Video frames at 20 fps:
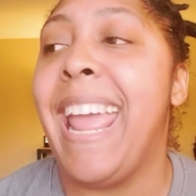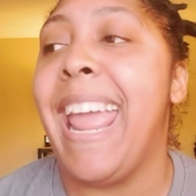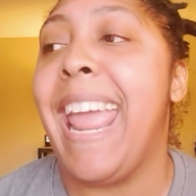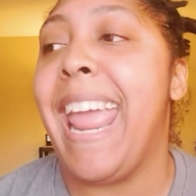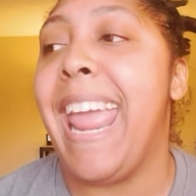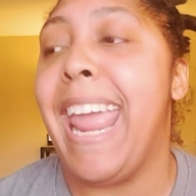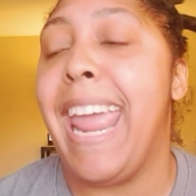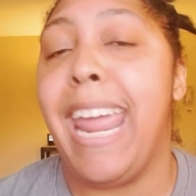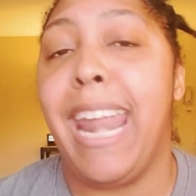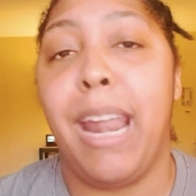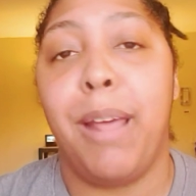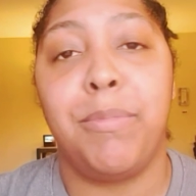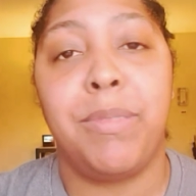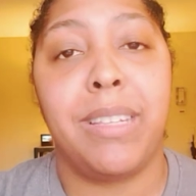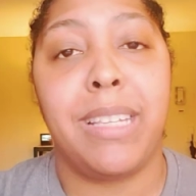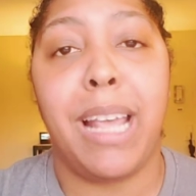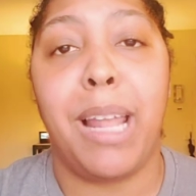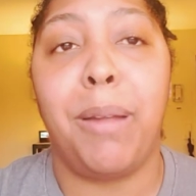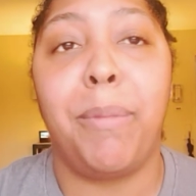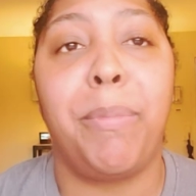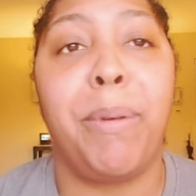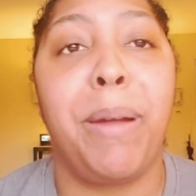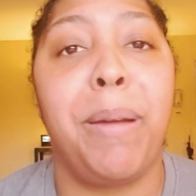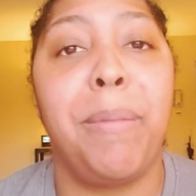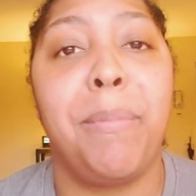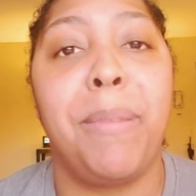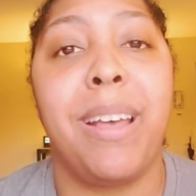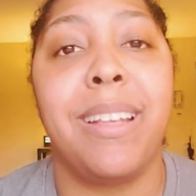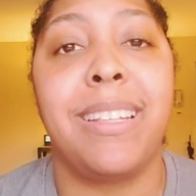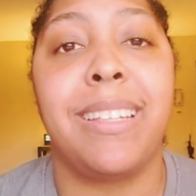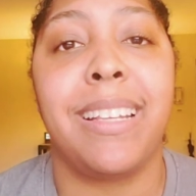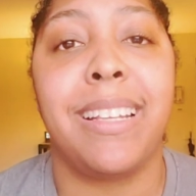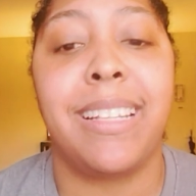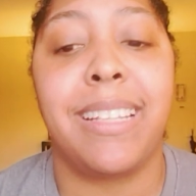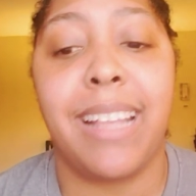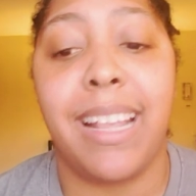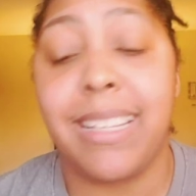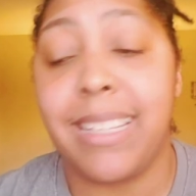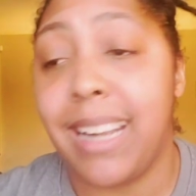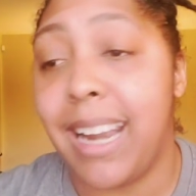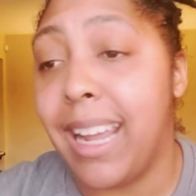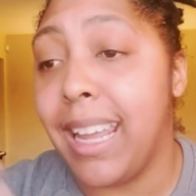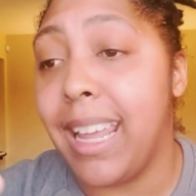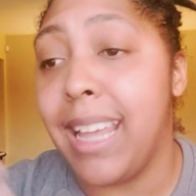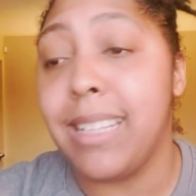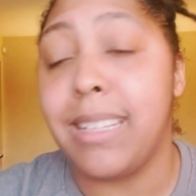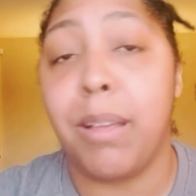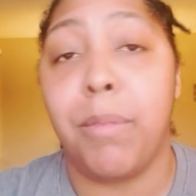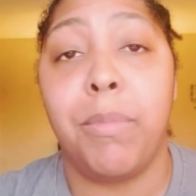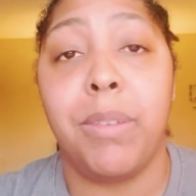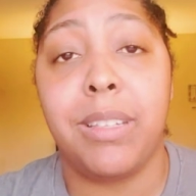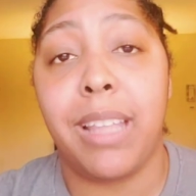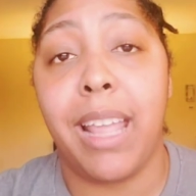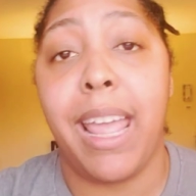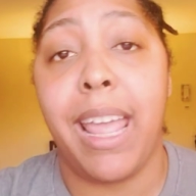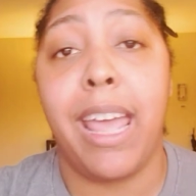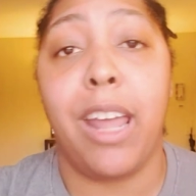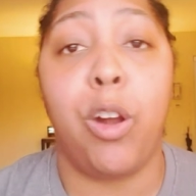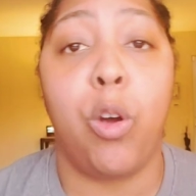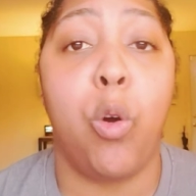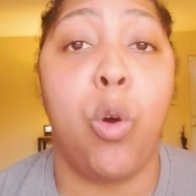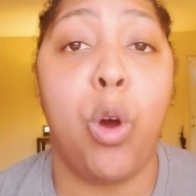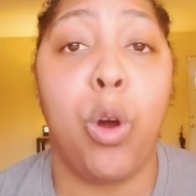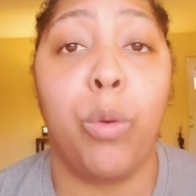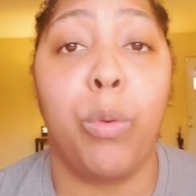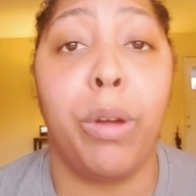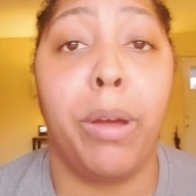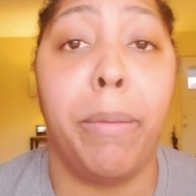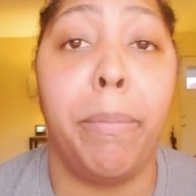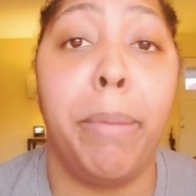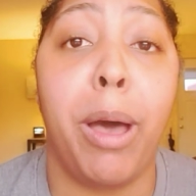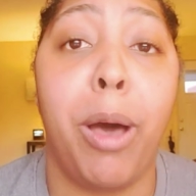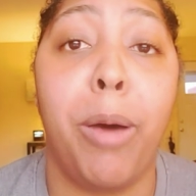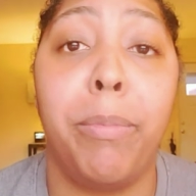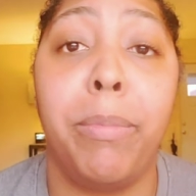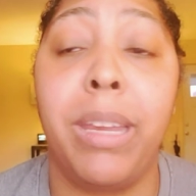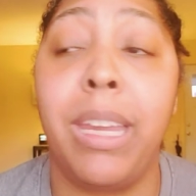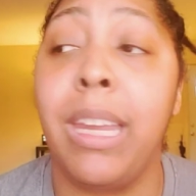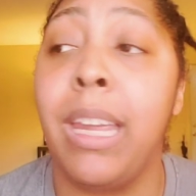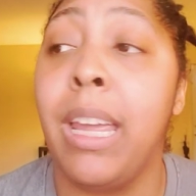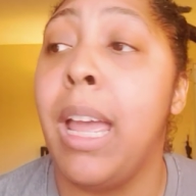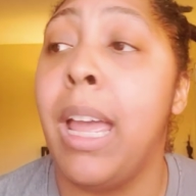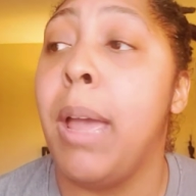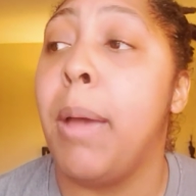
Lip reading: and I'm celebrating my success, and I guess I must have had an aura about me.